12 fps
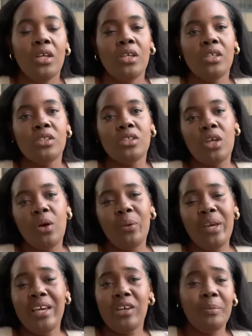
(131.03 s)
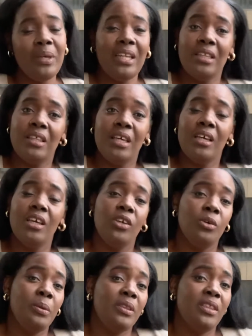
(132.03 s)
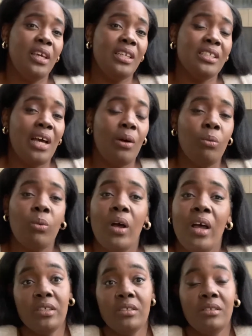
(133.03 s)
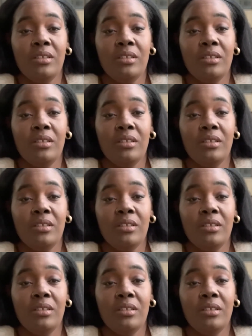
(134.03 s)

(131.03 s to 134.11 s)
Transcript: So it could be anything. It could be things at work.